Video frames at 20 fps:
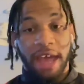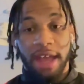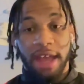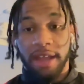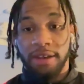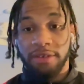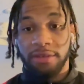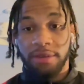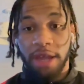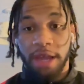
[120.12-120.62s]
to
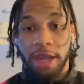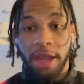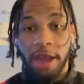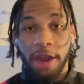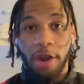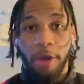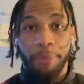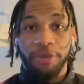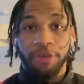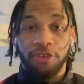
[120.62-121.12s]
get
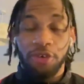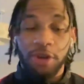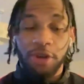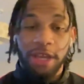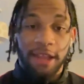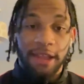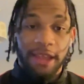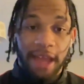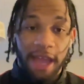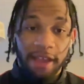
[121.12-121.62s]
an
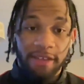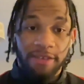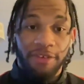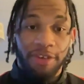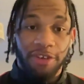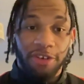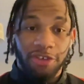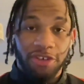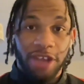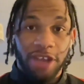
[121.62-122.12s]
opportunity at the X
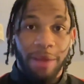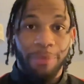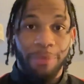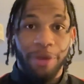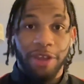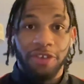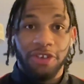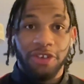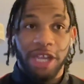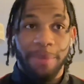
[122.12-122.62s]
Division
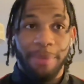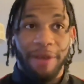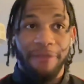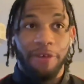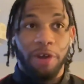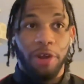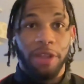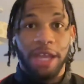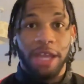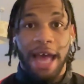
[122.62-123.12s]
Championship.
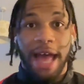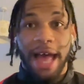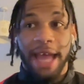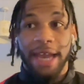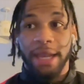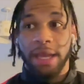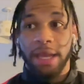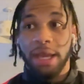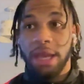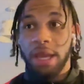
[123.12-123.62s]
I've only
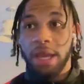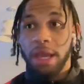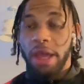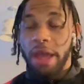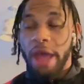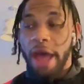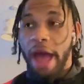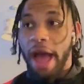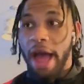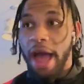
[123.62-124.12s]
had
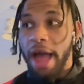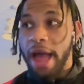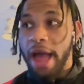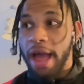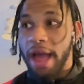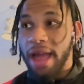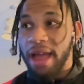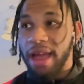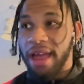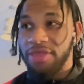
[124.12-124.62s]

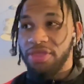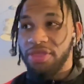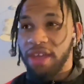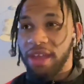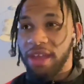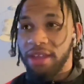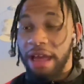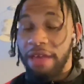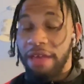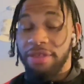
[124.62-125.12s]
I
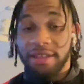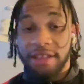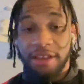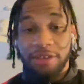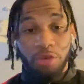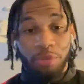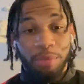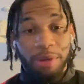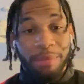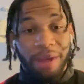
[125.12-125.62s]
think
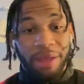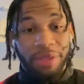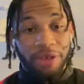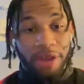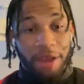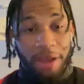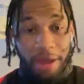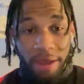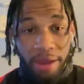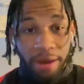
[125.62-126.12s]
this will be my
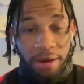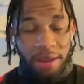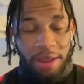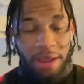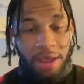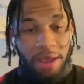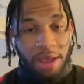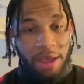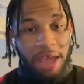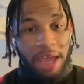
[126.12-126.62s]
third
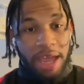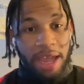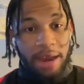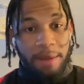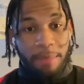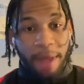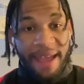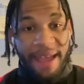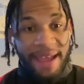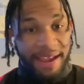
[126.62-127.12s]

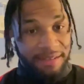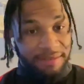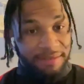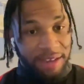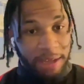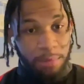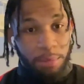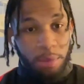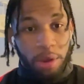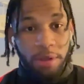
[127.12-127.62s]
in my
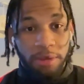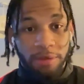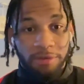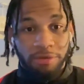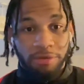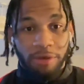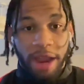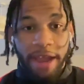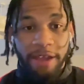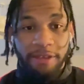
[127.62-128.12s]
18
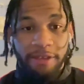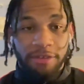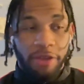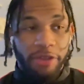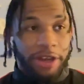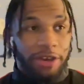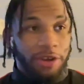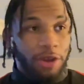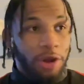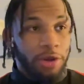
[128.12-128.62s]
months, right? So
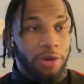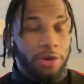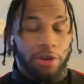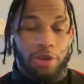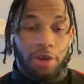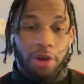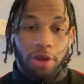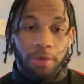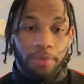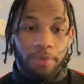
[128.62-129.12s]
they don't
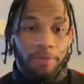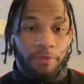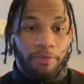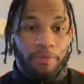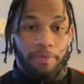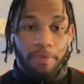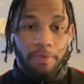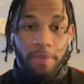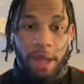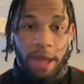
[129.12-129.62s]

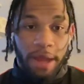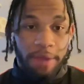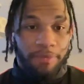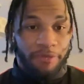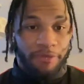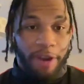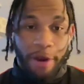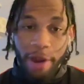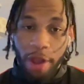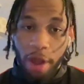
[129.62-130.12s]
come
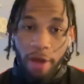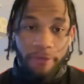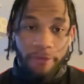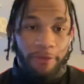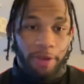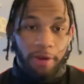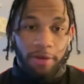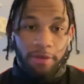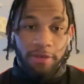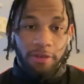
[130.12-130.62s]
very
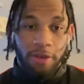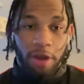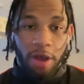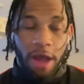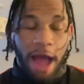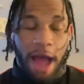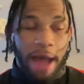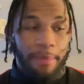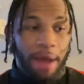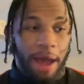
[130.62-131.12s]
often. So
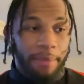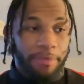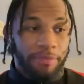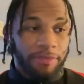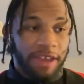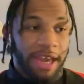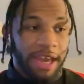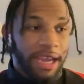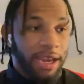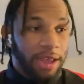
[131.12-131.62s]
I'm
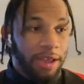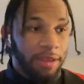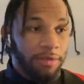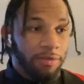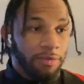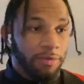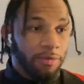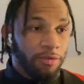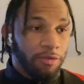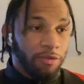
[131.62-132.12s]
taking it
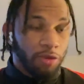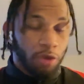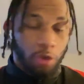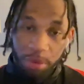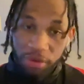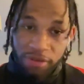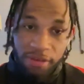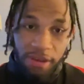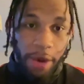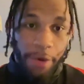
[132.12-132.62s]

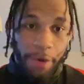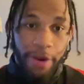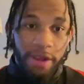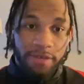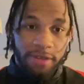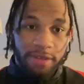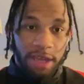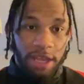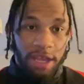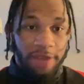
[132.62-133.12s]
super
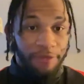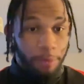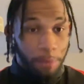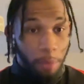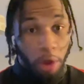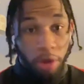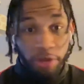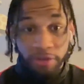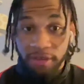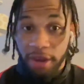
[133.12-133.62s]
serious, and even
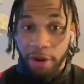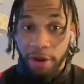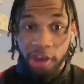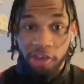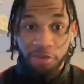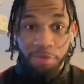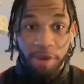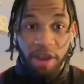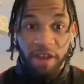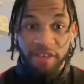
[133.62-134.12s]
more
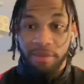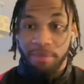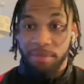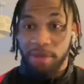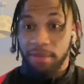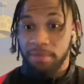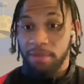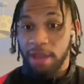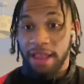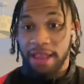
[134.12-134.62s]
serious because
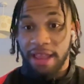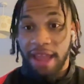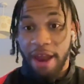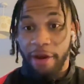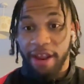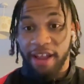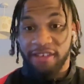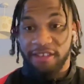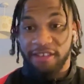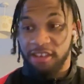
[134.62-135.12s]
I'm in
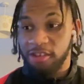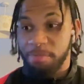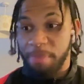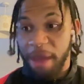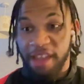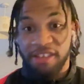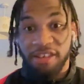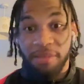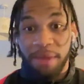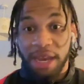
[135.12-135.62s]
there against a
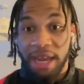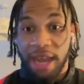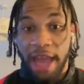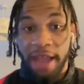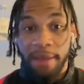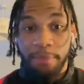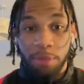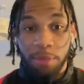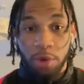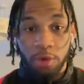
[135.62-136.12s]
specimen
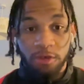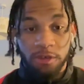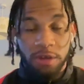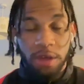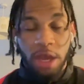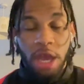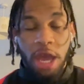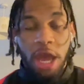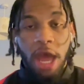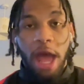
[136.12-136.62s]
like Moose.
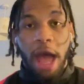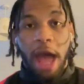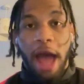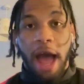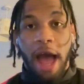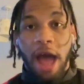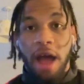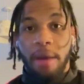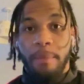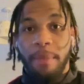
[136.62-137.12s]

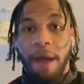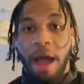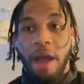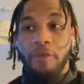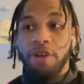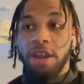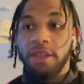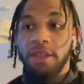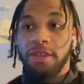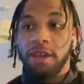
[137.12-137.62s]
I
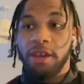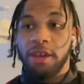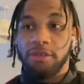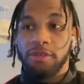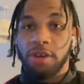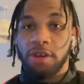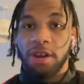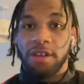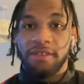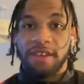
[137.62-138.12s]
really think
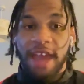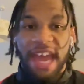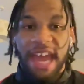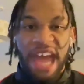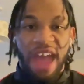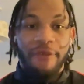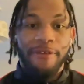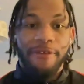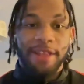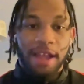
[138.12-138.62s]
it's going to take
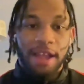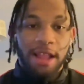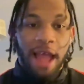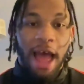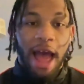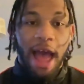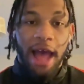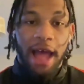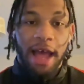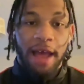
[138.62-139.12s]
everything
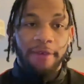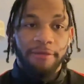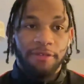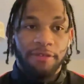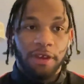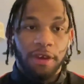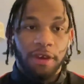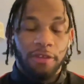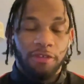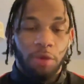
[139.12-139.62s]
that I have
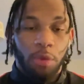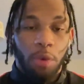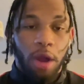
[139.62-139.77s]
to